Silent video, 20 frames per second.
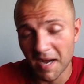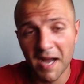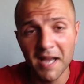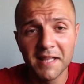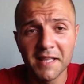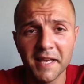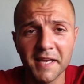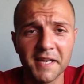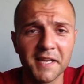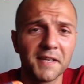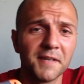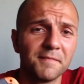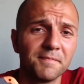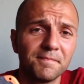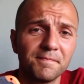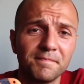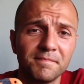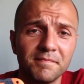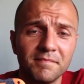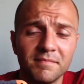like it.
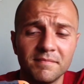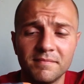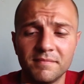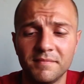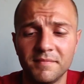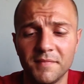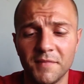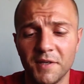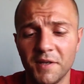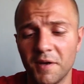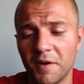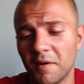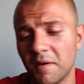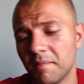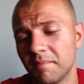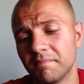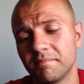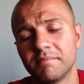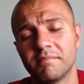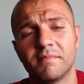You
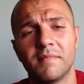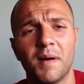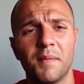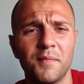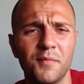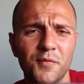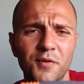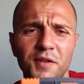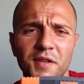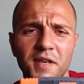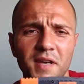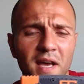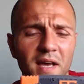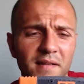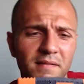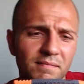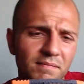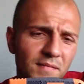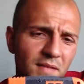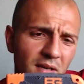know, I'm really
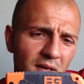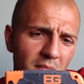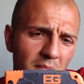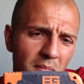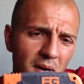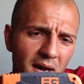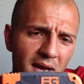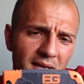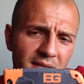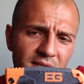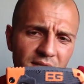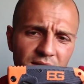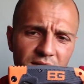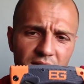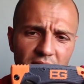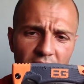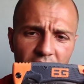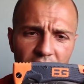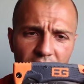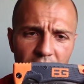not gonna buy such
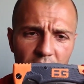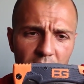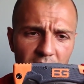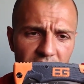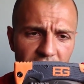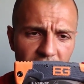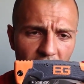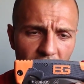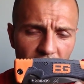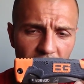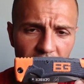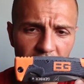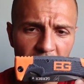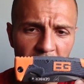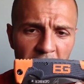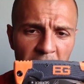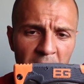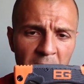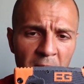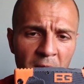a knife for myself,
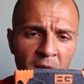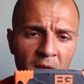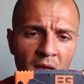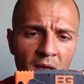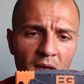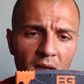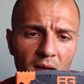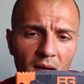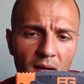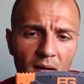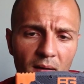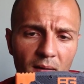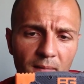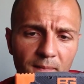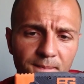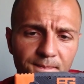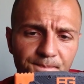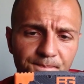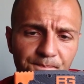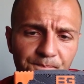but
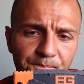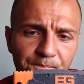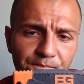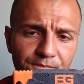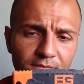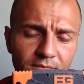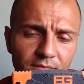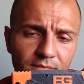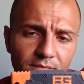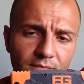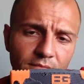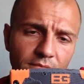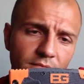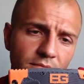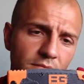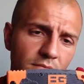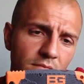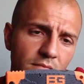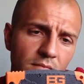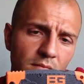
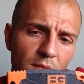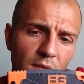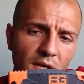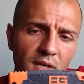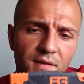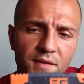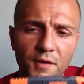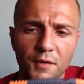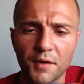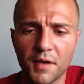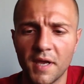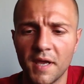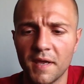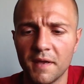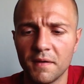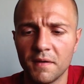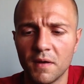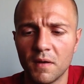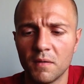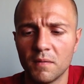it's
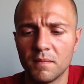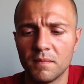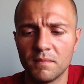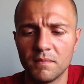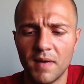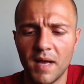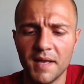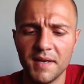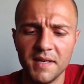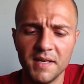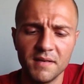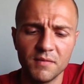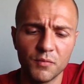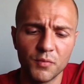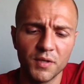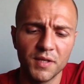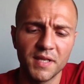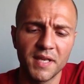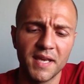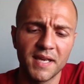okay. You know, I didn't
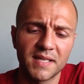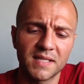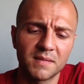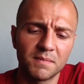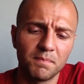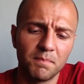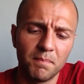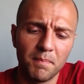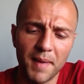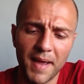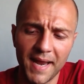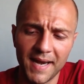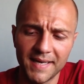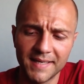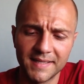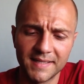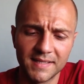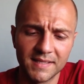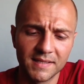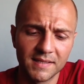really
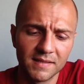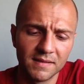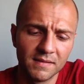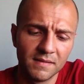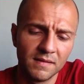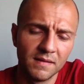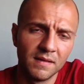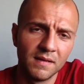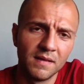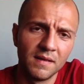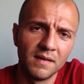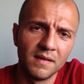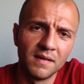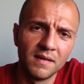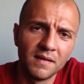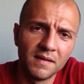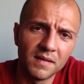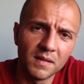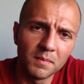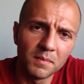expect
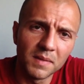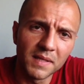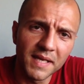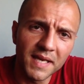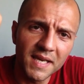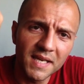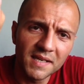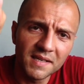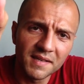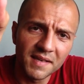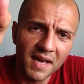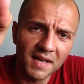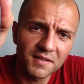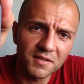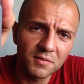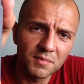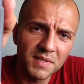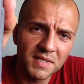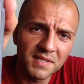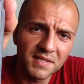the blade not
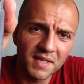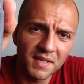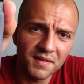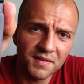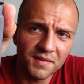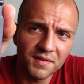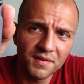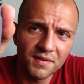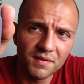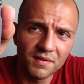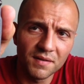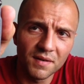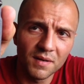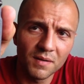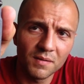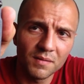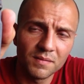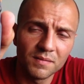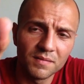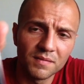to be centered. You
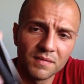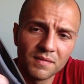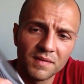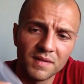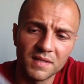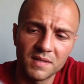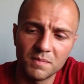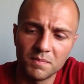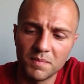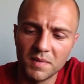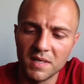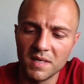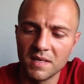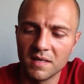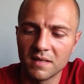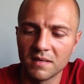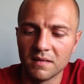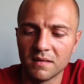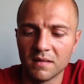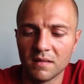know, this
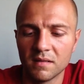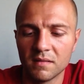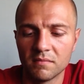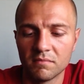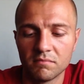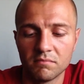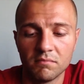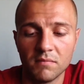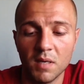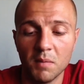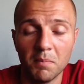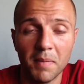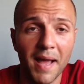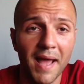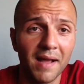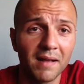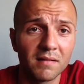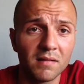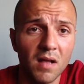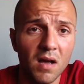being a
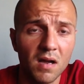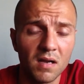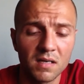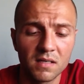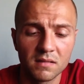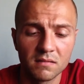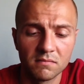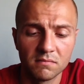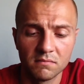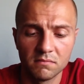back lock,